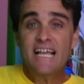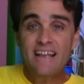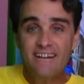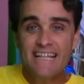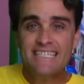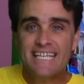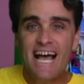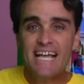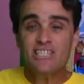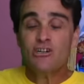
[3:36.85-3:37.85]
Here it is,
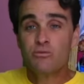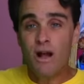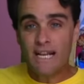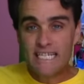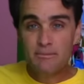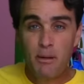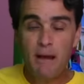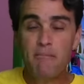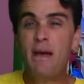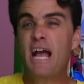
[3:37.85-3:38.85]
guys, Rocky's
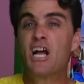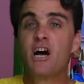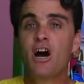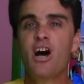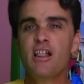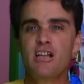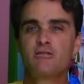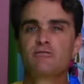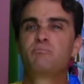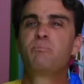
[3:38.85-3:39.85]
Pup Pack, all out
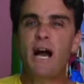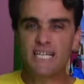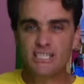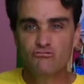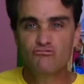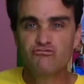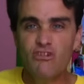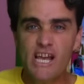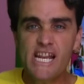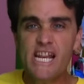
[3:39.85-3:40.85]
of the box and
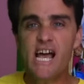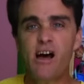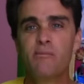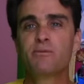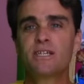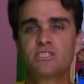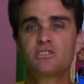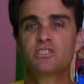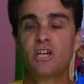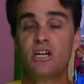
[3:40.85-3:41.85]
ready to help rescue
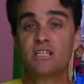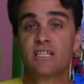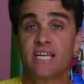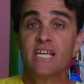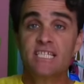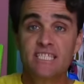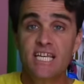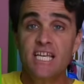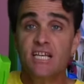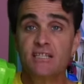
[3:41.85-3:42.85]
Starlily. See,
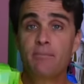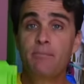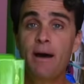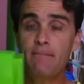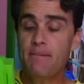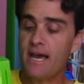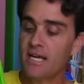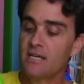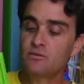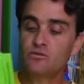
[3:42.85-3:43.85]
the pup pack
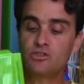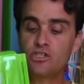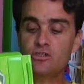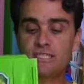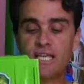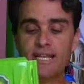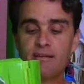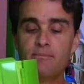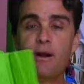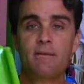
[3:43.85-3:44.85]
comes with two side
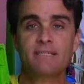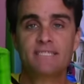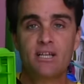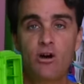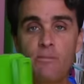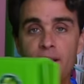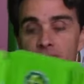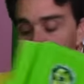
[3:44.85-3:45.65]
compartments that open